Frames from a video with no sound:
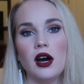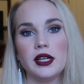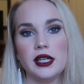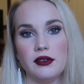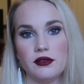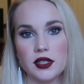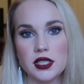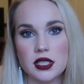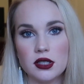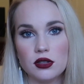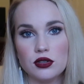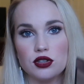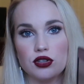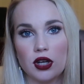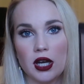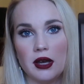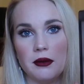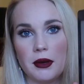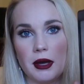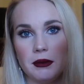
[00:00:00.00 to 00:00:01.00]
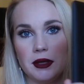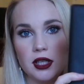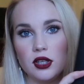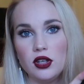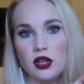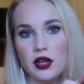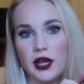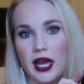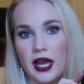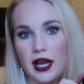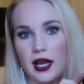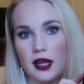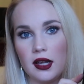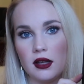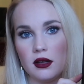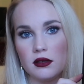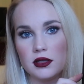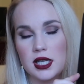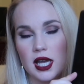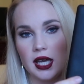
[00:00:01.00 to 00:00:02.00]
on every single trip. I mean, look
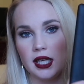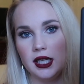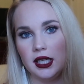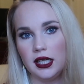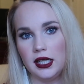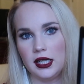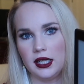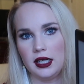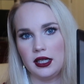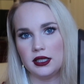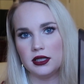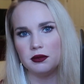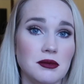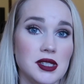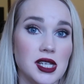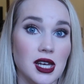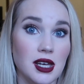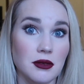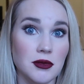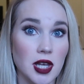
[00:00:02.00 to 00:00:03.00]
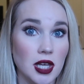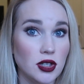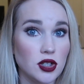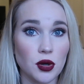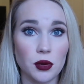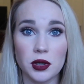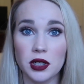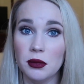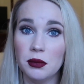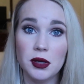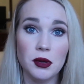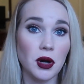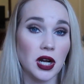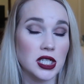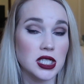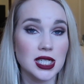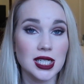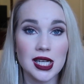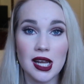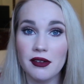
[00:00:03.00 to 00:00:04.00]
how tiny it is. Sometimes I don't want to be
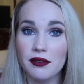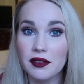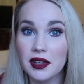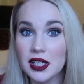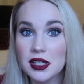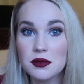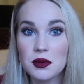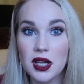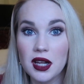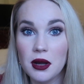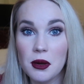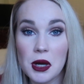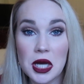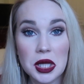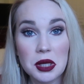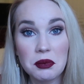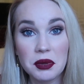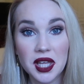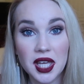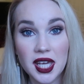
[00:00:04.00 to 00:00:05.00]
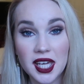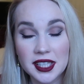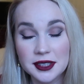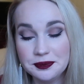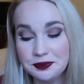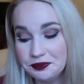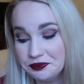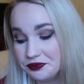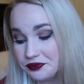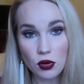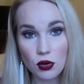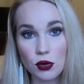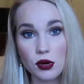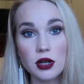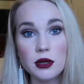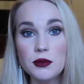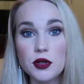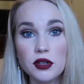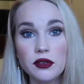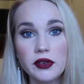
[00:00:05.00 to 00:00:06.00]
watching Netflix while I'm on the plane
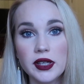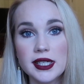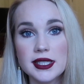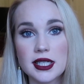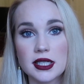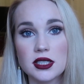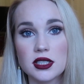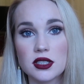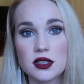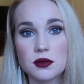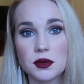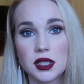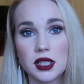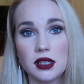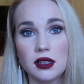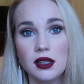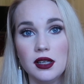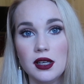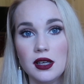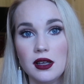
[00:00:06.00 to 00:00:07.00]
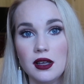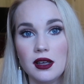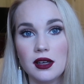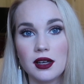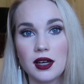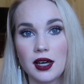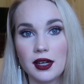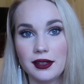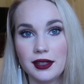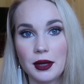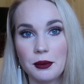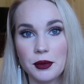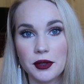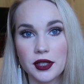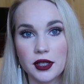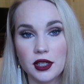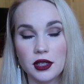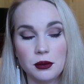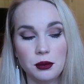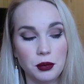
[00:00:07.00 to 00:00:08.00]
or movies. I just want to cuddle up
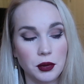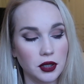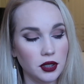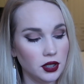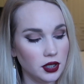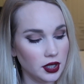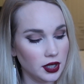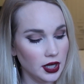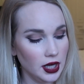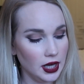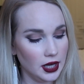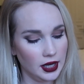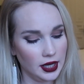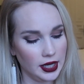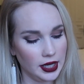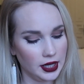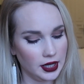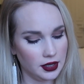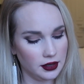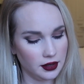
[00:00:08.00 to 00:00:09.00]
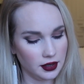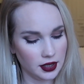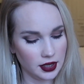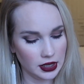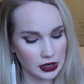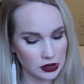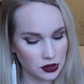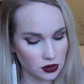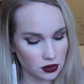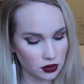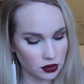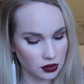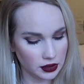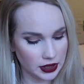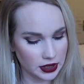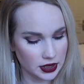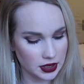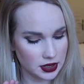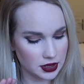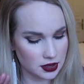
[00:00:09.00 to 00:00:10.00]
with a good book, and the Kindle
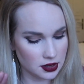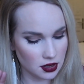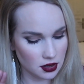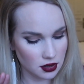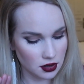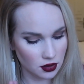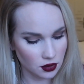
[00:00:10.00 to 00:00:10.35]
is